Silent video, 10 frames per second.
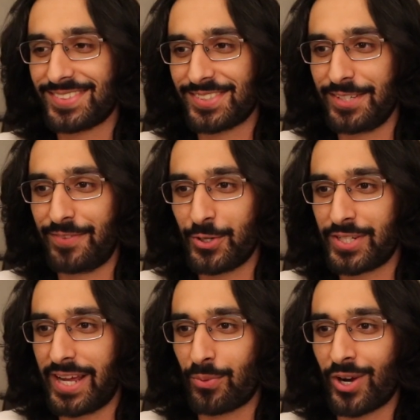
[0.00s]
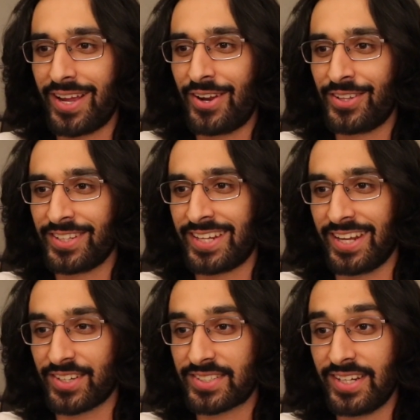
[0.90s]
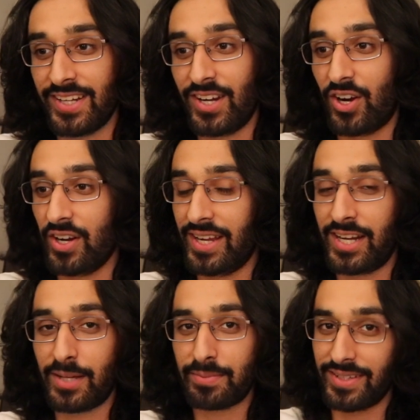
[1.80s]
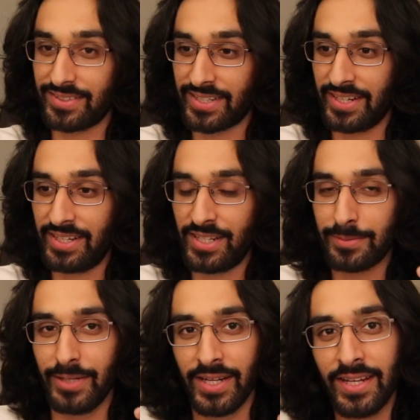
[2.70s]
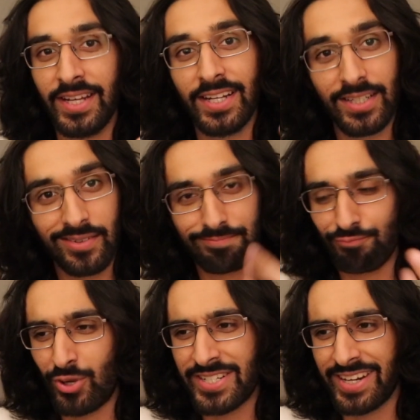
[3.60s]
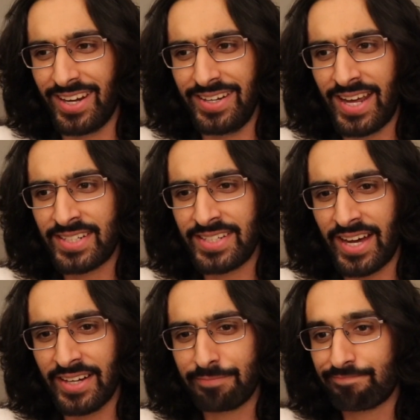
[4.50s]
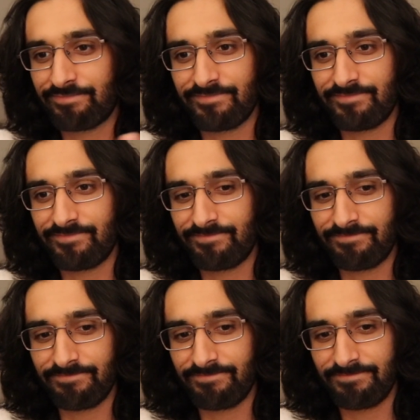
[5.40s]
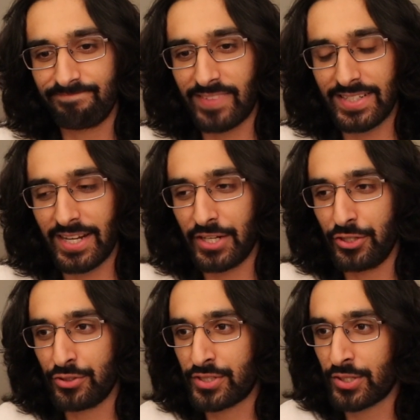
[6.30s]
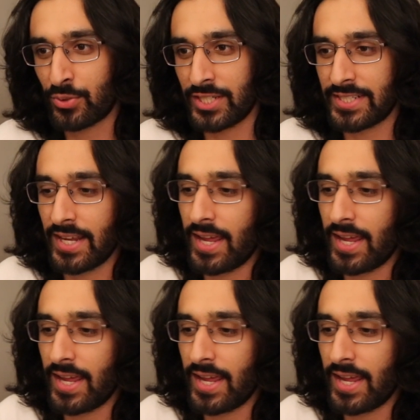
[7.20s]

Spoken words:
See, folks, you got to work out all the kinks, or you end up as kinky as me. Once again, that's not how you use those words.